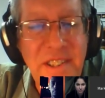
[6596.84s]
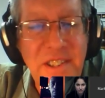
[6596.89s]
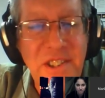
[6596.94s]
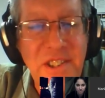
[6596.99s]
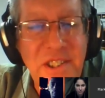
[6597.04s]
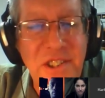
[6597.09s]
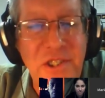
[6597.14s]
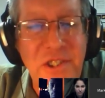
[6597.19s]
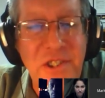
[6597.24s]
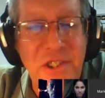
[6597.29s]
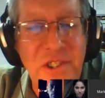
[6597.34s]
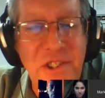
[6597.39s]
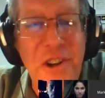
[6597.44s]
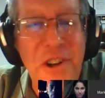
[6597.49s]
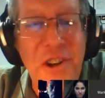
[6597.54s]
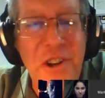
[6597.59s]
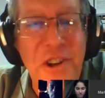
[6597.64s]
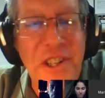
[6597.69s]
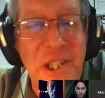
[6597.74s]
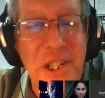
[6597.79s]
starting to
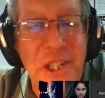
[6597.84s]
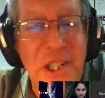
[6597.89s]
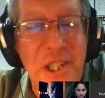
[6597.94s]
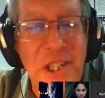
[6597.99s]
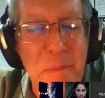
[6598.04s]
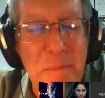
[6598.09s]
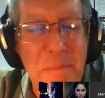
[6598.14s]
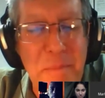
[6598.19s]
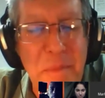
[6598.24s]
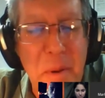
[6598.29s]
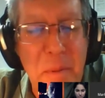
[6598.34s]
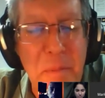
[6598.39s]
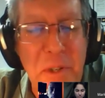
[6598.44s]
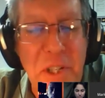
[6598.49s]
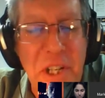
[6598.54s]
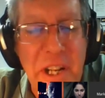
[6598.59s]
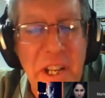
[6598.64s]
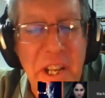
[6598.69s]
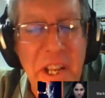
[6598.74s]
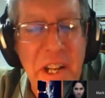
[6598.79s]
catch up, and I'm
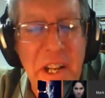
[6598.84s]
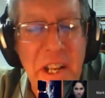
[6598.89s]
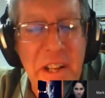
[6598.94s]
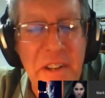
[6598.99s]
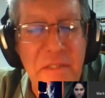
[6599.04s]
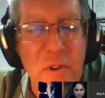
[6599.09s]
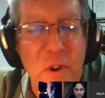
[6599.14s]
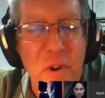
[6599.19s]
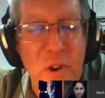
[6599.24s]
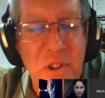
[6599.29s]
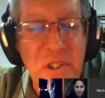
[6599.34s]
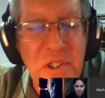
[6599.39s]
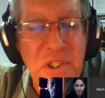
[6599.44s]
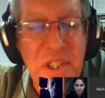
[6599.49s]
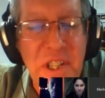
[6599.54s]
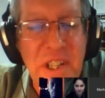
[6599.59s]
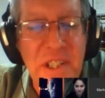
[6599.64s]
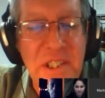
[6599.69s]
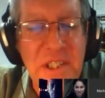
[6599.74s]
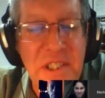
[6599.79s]
a decade ahead of all
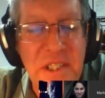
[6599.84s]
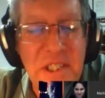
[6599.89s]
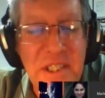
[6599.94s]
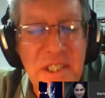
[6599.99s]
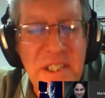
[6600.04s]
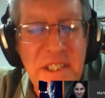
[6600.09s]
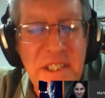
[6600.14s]
these guys.